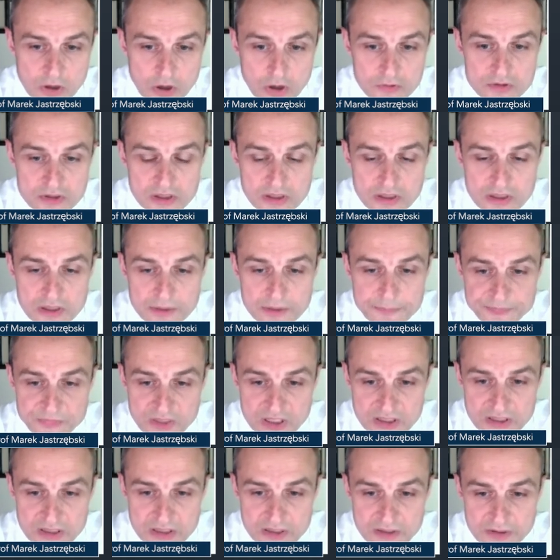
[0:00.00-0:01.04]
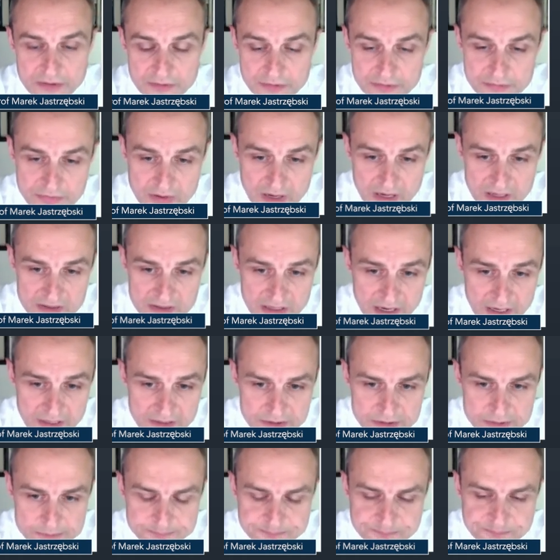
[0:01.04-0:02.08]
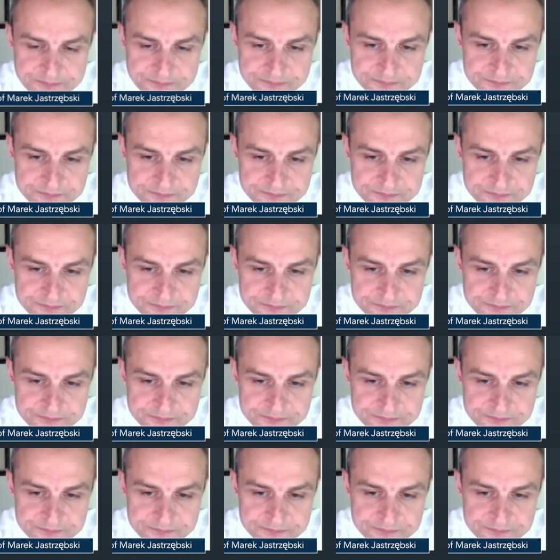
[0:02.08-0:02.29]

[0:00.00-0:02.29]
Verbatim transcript: on the uh, far right,